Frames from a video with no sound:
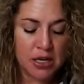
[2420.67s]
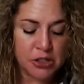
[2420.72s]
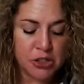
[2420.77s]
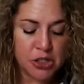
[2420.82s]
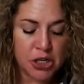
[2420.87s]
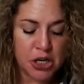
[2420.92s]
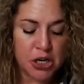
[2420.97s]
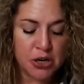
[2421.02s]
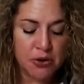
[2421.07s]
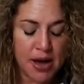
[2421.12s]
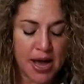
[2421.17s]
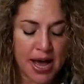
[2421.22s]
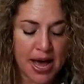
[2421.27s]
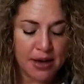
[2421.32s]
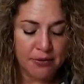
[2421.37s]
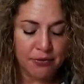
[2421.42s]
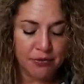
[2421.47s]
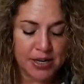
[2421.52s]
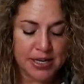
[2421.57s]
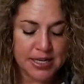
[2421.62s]
do you
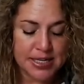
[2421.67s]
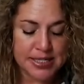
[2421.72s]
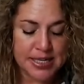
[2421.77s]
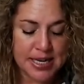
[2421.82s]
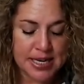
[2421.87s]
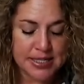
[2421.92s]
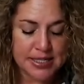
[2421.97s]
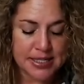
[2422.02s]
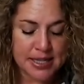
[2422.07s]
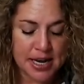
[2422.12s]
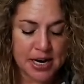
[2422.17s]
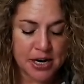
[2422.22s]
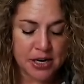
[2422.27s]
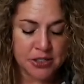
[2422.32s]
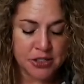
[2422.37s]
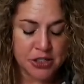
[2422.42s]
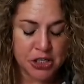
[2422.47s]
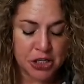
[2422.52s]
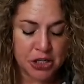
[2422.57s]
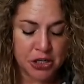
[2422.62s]
have recess
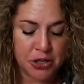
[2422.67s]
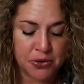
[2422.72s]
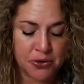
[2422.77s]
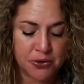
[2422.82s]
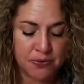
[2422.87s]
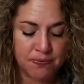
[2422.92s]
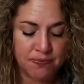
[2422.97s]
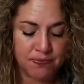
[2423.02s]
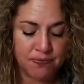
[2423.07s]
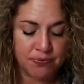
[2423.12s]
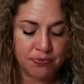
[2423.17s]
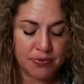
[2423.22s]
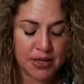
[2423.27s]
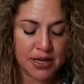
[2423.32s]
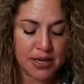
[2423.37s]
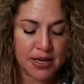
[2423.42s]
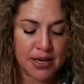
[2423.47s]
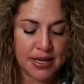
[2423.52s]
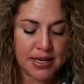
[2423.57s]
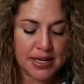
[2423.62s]
there too?
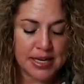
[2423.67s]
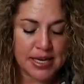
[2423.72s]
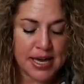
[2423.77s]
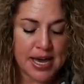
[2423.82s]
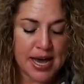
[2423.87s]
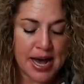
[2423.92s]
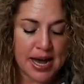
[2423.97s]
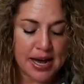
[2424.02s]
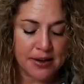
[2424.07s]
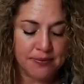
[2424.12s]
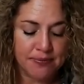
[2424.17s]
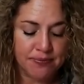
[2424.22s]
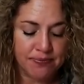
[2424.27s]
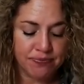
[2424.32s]
Yeah.